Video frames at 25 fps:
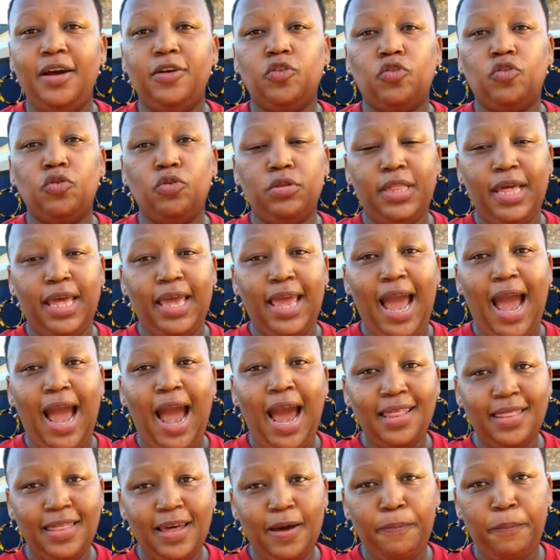So the
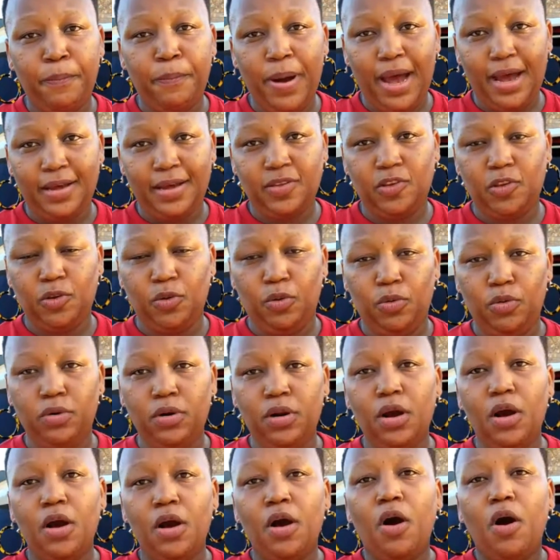other person